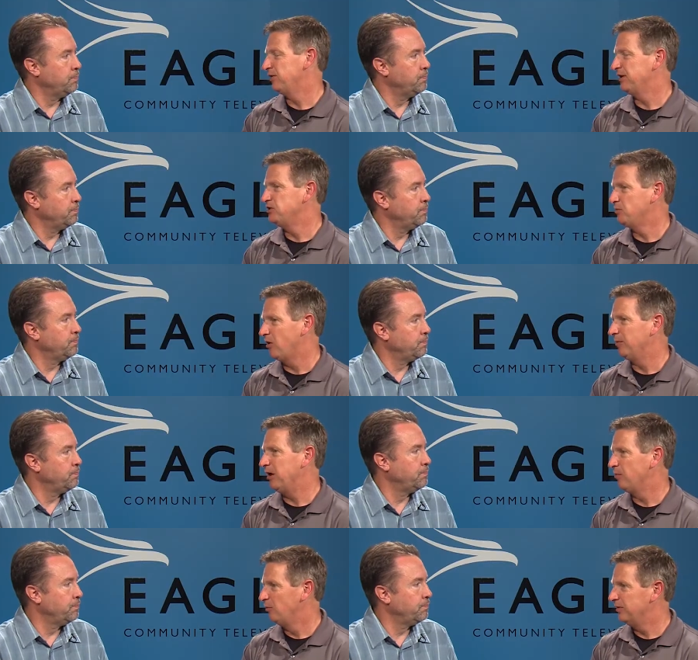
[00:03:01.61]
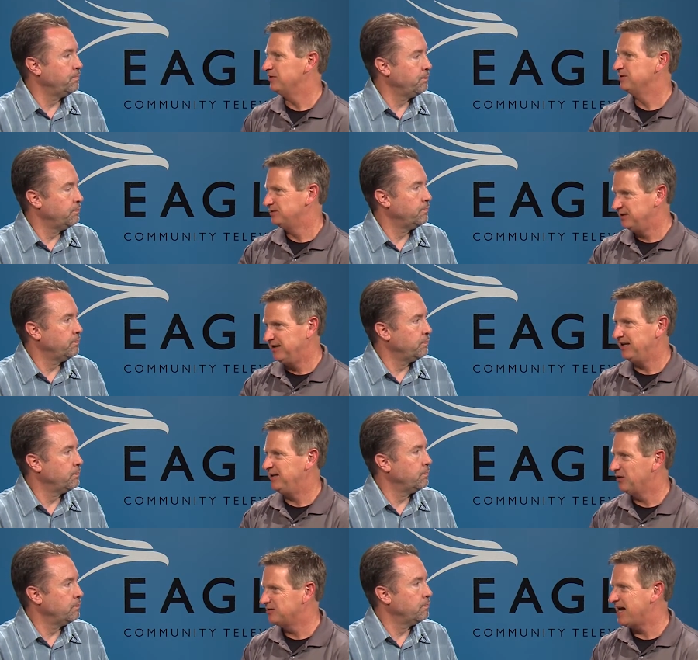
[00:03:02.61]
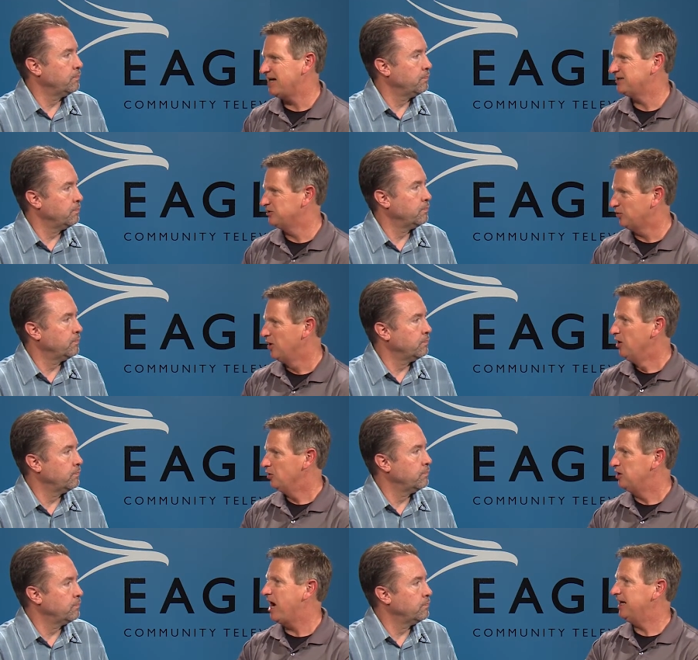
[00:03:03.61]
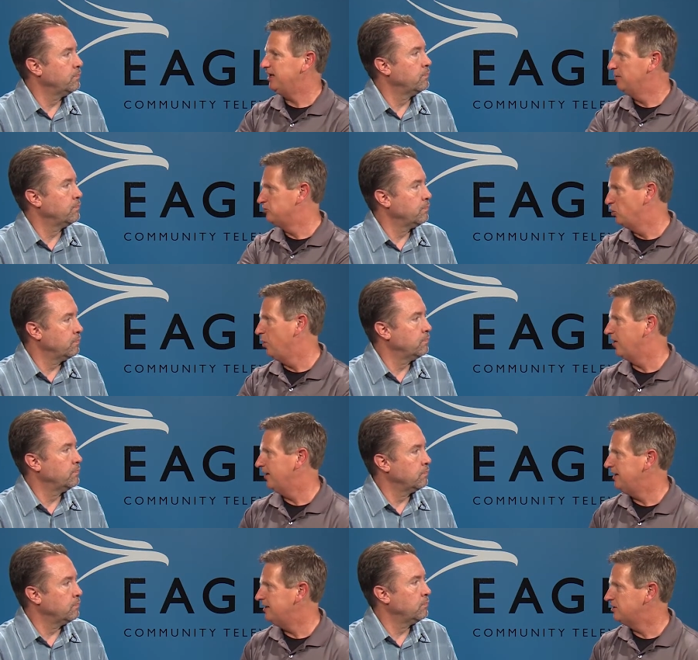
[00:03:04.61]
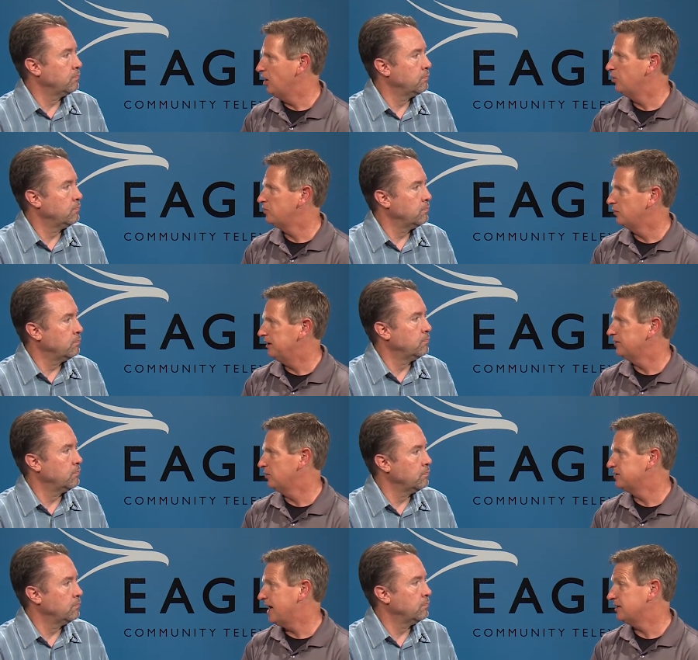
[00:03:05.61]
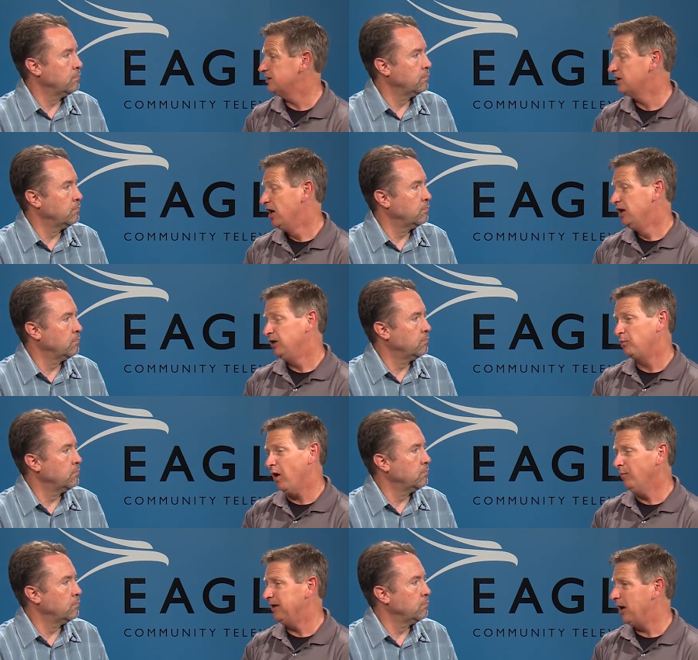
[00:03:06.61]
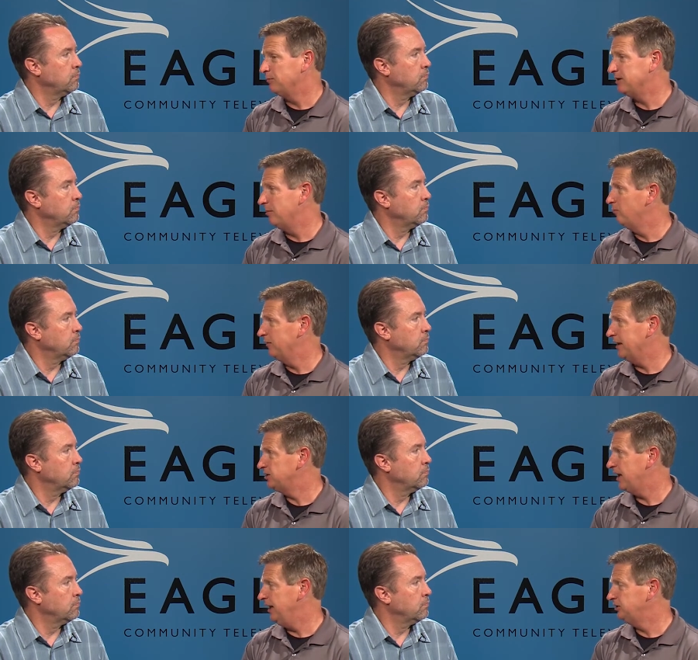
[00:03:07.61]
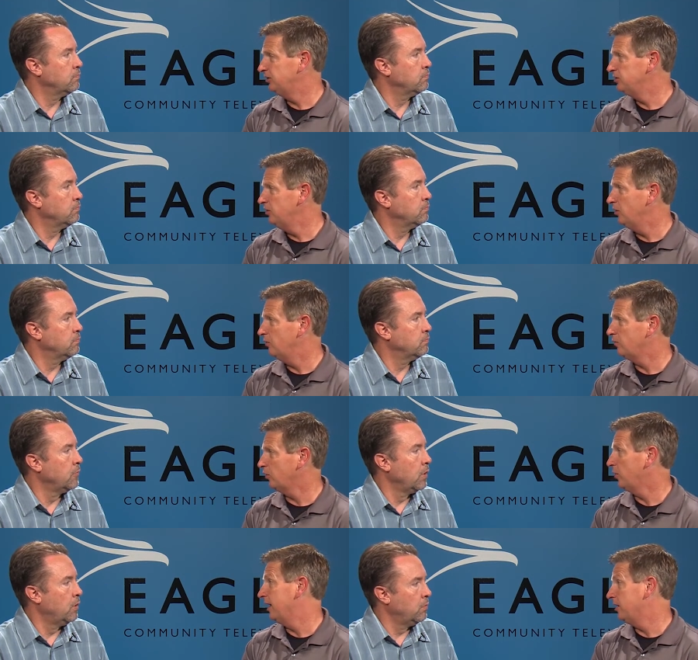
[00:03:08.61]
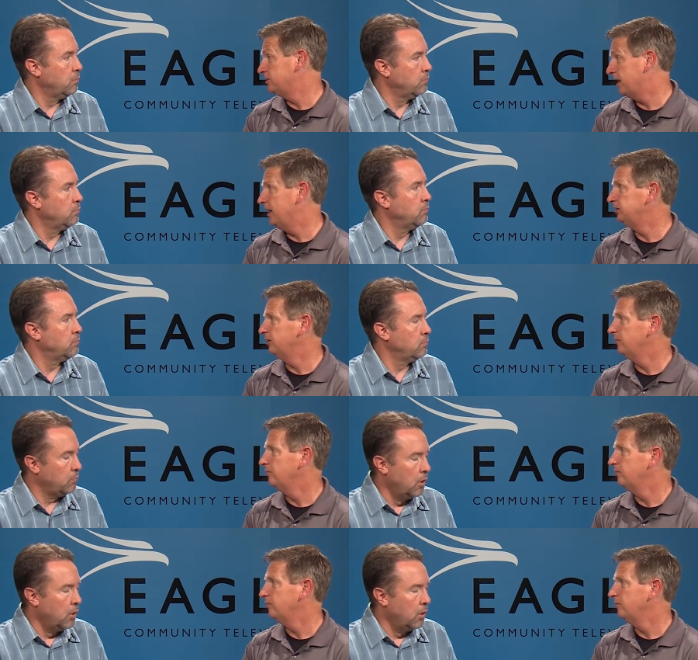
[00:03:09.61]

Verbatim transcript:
Speaker 1: the things you probably help them with is getting their taxes or guiding them to where they need to go to get their taxes. You probably help some of them with education too, furthering education.